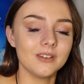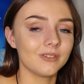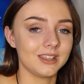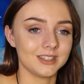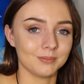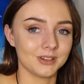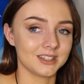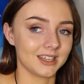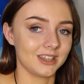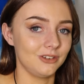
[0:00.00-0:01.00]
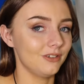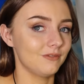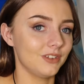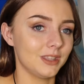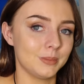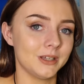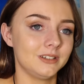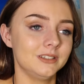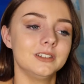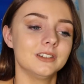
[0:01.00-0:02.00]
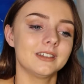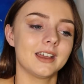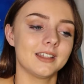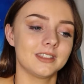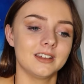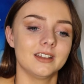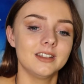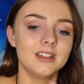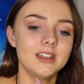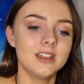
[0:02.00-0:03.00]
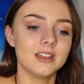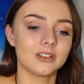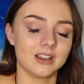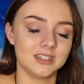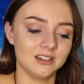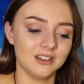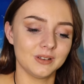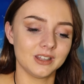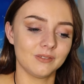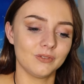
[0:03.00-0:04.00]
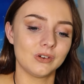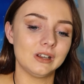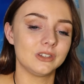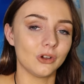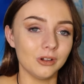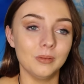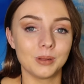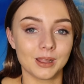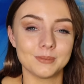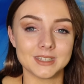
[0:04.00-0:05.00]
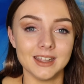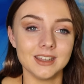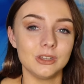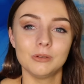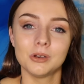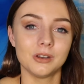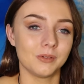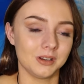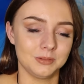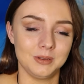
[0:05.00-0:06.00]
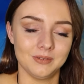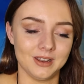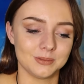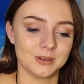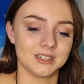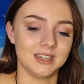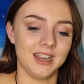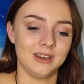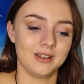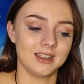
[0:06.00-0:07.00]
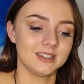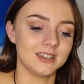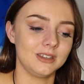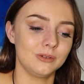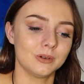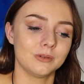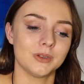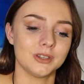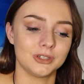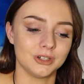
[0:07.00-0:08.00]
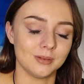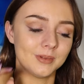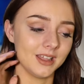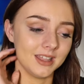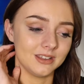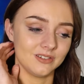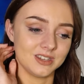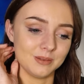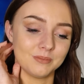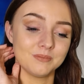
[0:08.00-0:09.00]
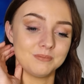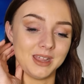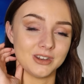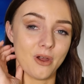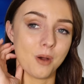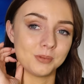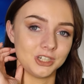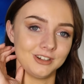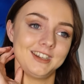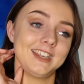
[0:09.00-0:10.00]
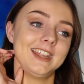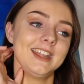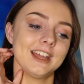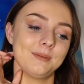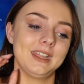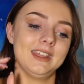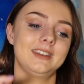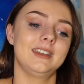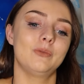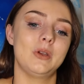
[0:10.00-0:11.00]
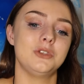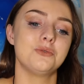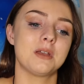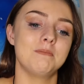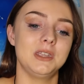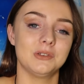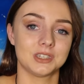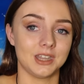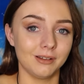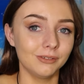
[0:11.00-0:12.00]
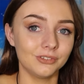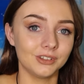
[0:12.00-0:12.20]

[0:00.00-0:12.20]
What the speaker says: If someone's like, you don't fit the bill, you don't cut the criteria we're looking for, don't be upset. You wouldn't have wanted to be around this person anyways. You wouldn't want this job. There is some better opportunity coming in where you can be yourself.